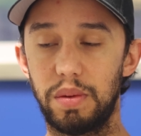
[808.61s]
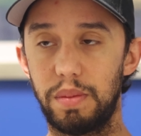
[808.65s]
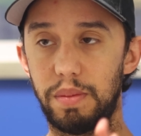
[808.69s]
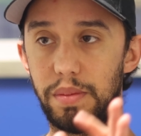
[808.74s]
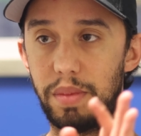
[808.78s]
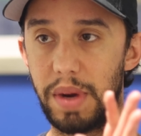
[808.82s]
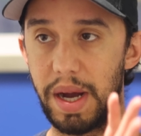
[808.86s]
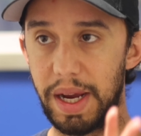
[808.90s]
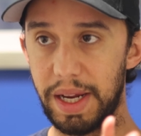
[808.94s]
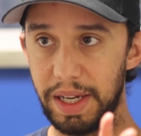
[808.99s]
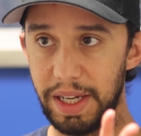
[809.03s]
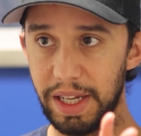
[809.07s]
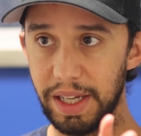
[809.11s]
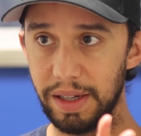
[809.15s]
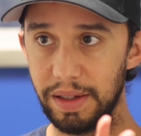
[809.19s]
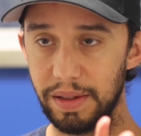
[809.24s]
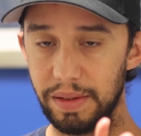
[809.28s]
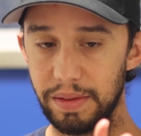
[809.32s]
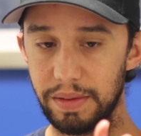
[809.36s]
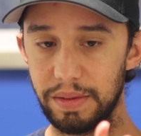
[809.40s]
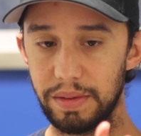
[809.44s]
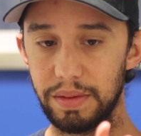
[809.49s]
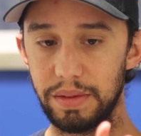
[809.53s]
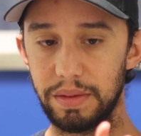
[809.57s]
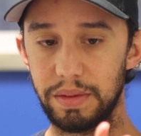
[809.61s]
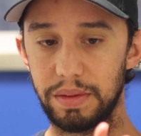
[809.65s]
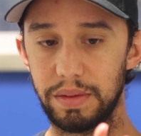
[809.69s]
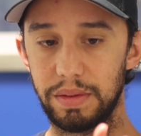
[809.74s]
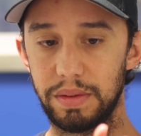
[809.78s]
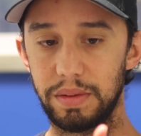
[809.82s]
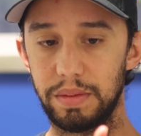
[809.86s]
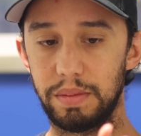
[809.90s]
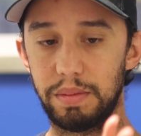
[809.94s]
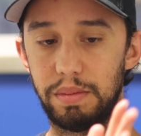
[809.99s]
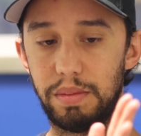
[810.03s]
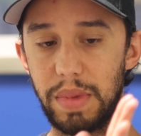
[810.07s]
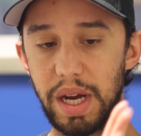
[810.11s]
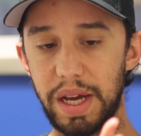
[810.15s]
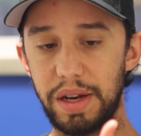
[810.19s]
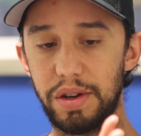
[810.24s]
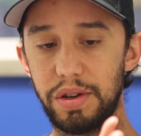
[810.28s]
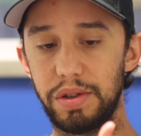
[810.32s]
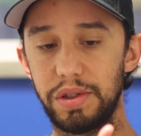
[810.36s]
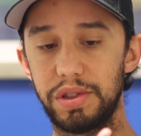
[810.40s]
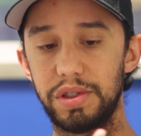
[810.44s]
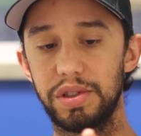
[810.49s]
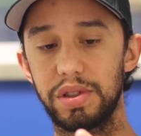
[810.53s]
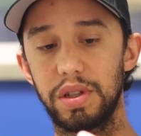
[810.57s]

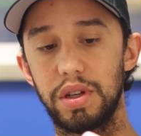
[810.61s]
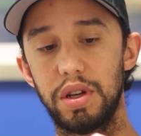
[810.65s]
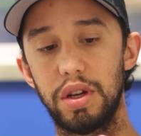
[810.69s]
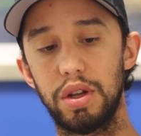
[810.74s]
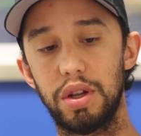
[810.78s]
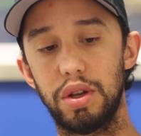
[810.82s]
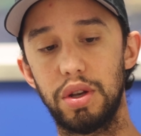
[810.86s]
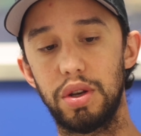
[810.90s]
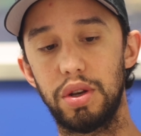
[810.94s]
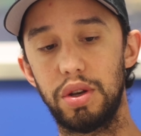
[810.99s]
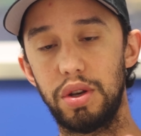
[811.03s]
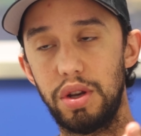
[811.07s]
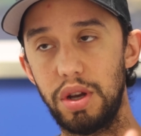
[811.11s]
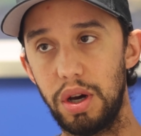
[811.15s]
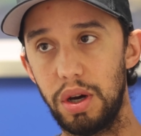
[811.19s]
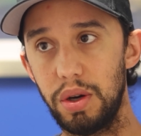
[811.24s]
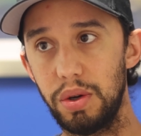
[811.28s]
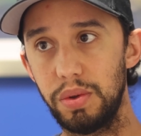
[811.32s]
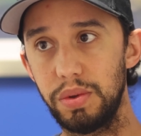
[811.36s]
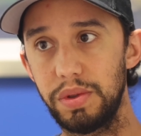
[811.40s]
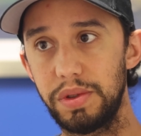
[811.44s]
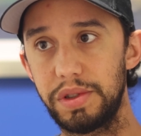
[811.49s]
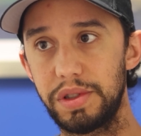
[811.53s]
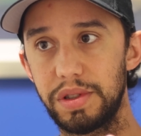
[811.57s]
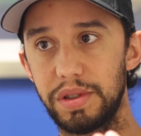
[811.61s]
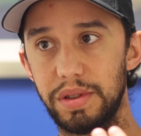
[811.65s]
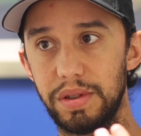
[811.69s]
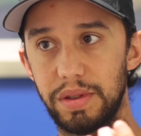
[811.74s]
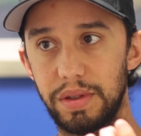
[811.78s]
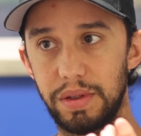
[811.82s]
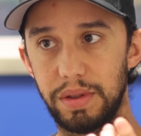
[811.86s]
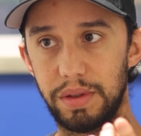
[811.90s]
miners, nodes,